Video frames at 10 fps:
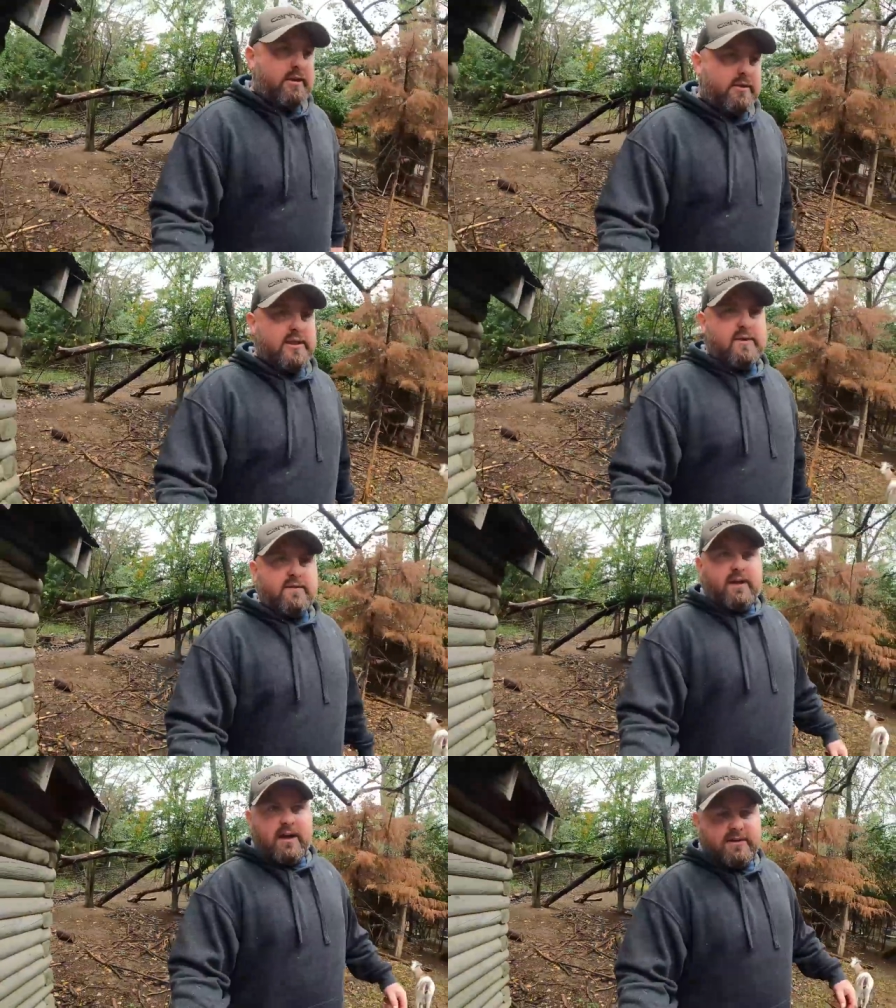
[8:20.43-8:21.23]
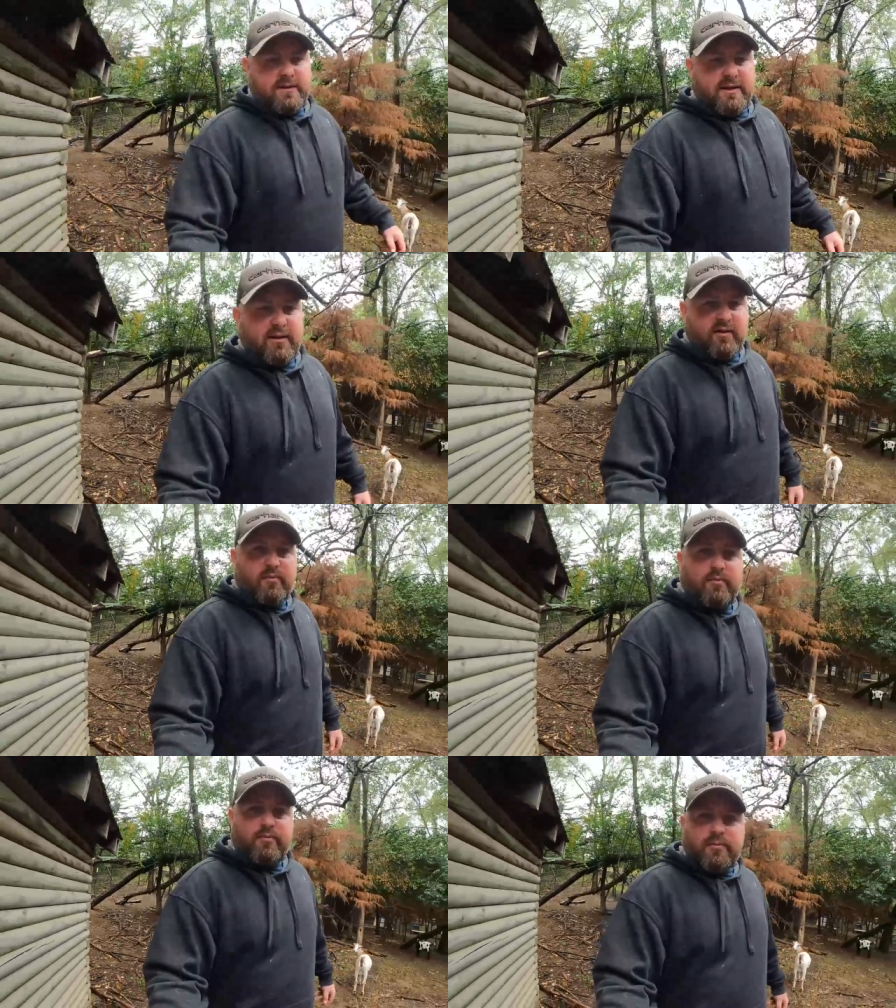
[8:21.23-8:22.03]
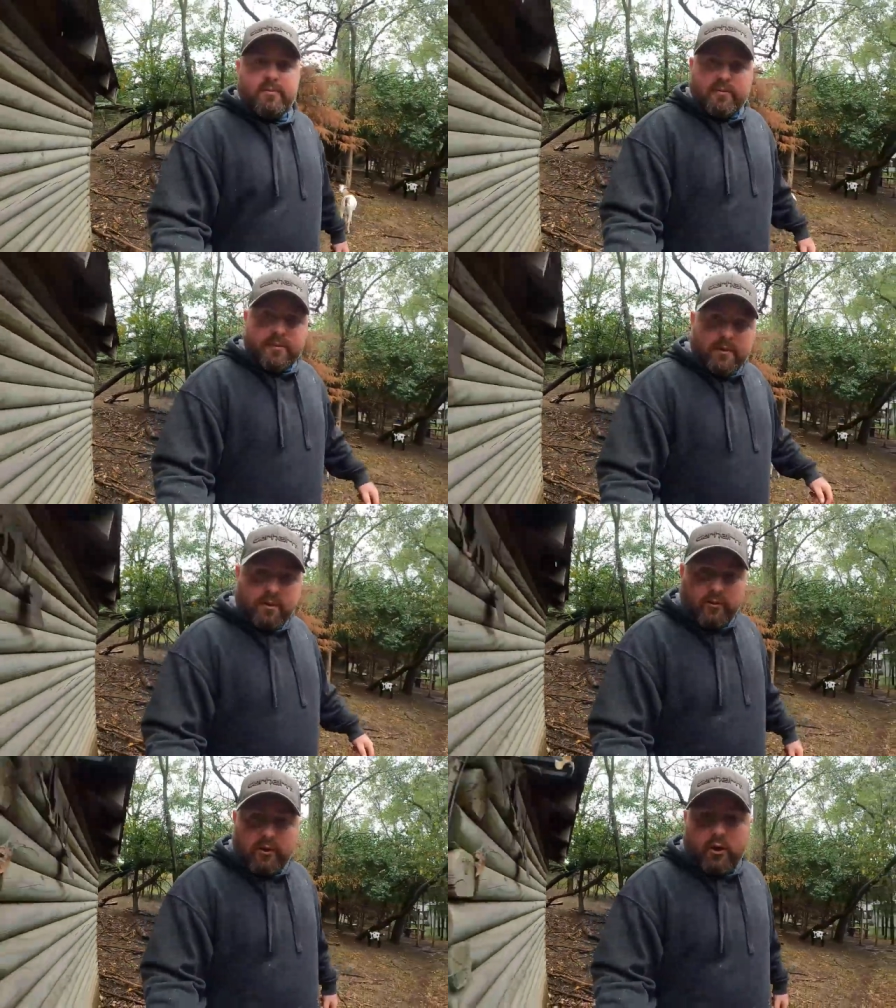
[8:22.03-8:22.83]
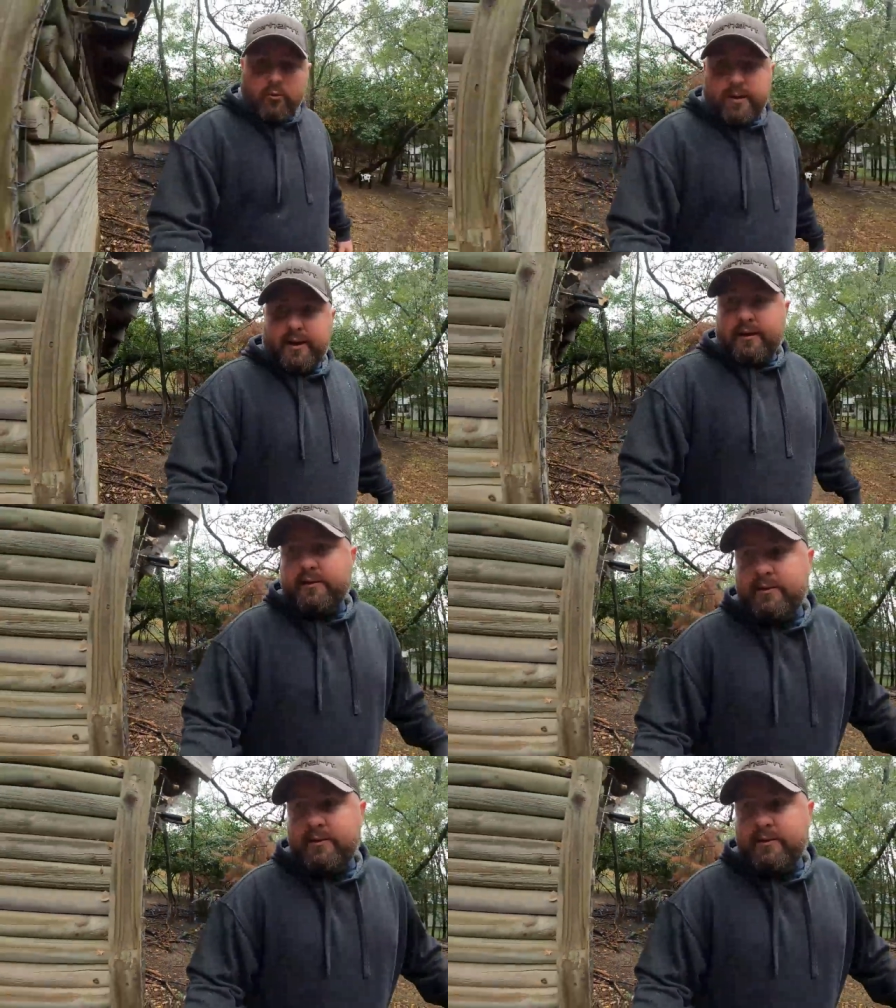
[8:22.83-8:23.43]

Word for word: Let's see if Clyde's in the other little goat pen.